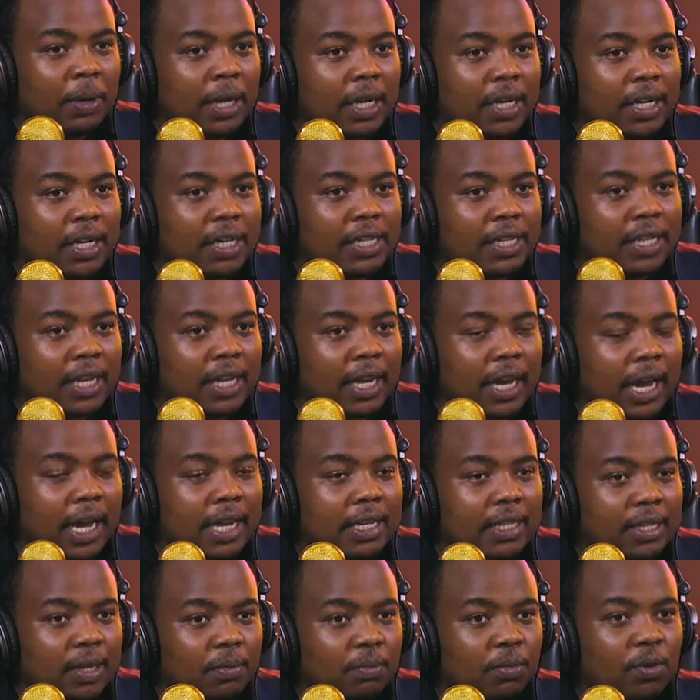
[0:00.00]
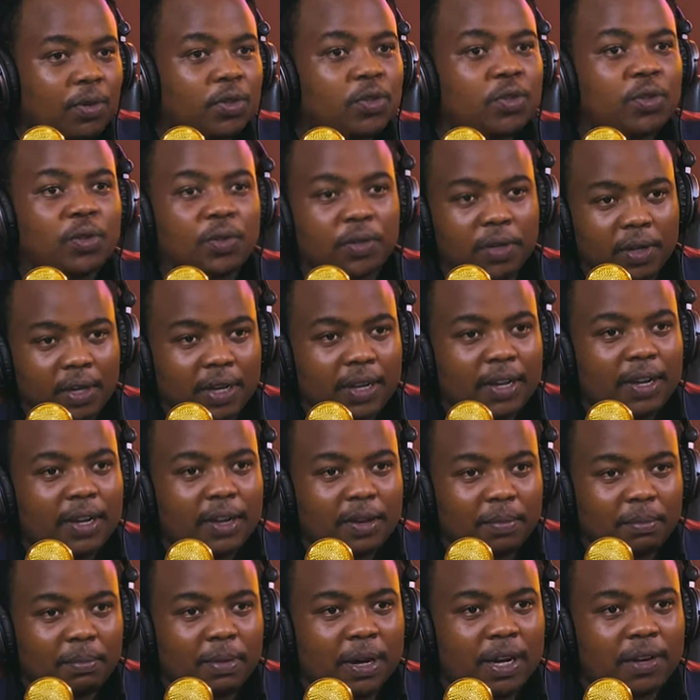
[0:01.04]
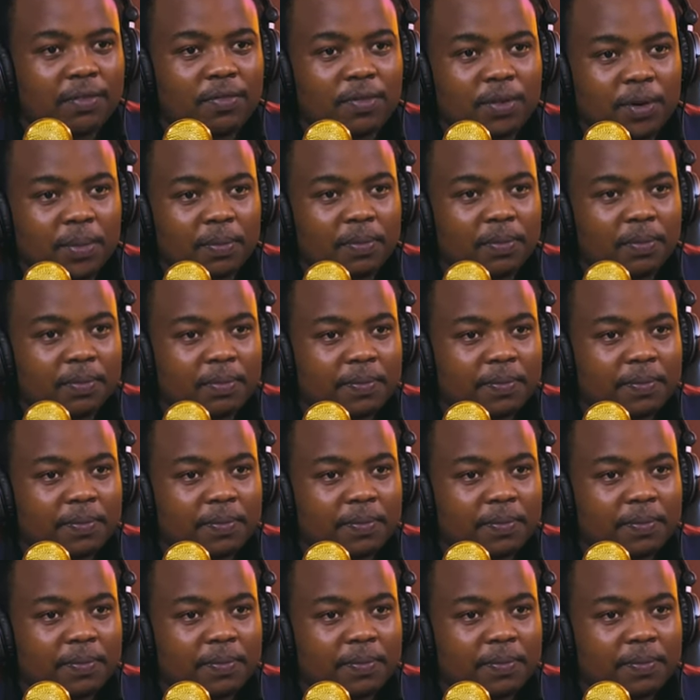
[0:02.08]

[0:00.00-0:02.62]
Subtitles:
you commended the guys that brought you back from.